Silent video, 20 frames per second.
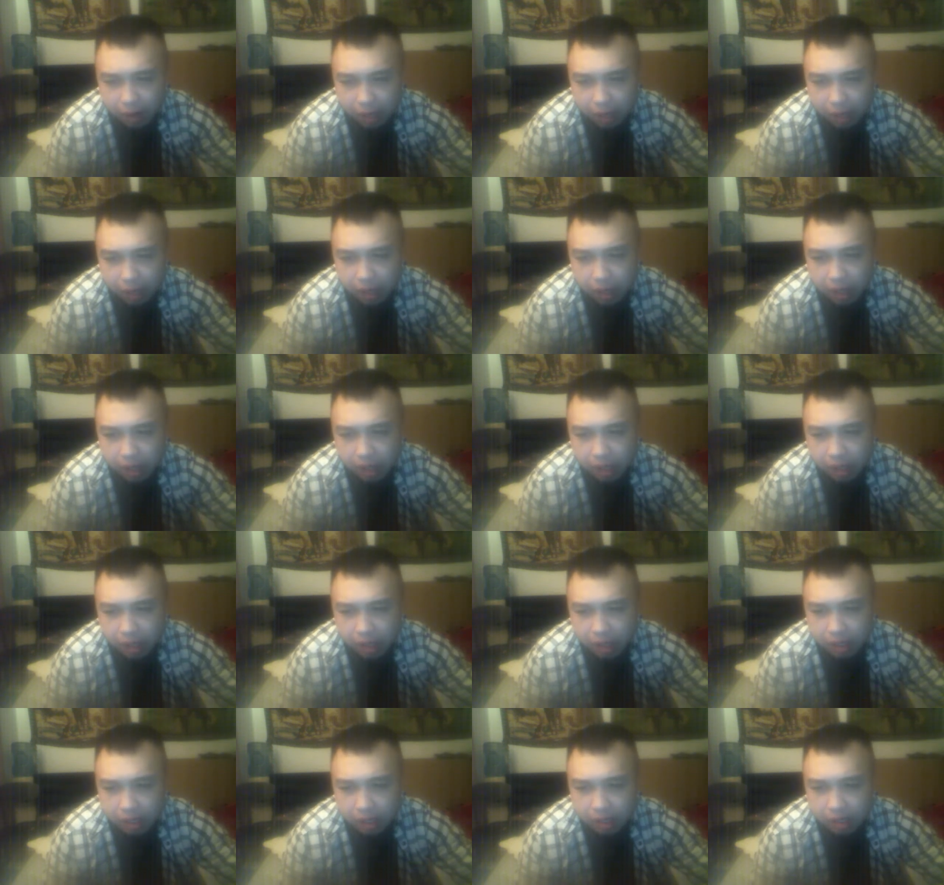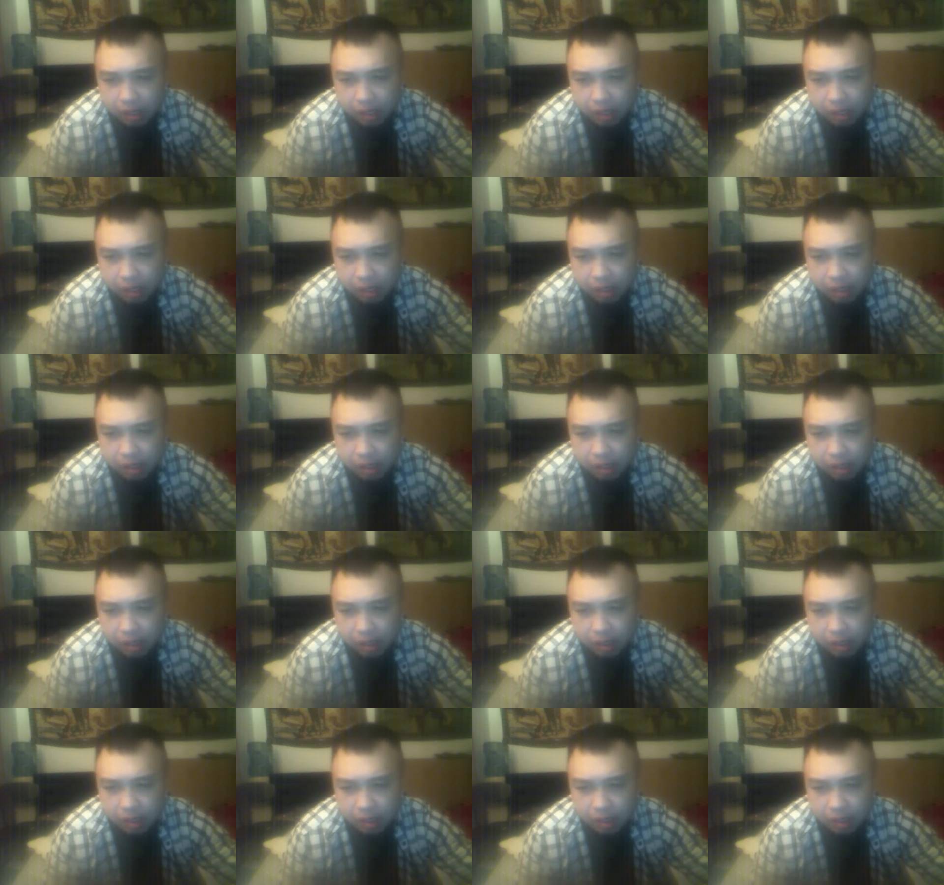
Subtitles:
Nothing is said.